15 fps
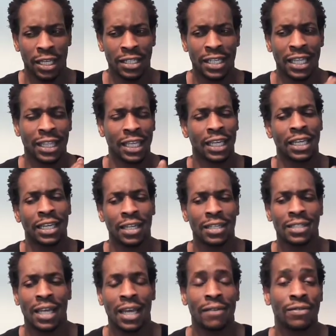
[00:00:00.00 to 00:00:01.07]
I think he does
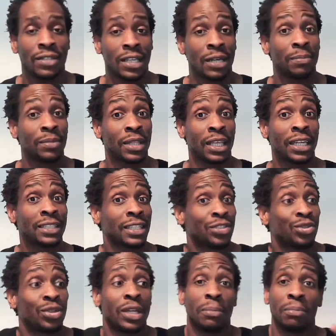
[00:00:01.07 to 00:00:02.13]
have some things that you
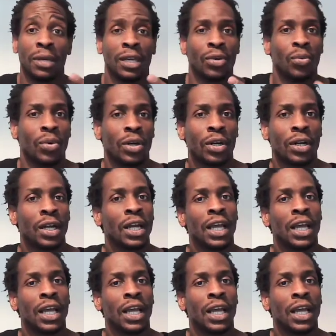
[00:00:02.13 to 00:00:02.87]
can make work.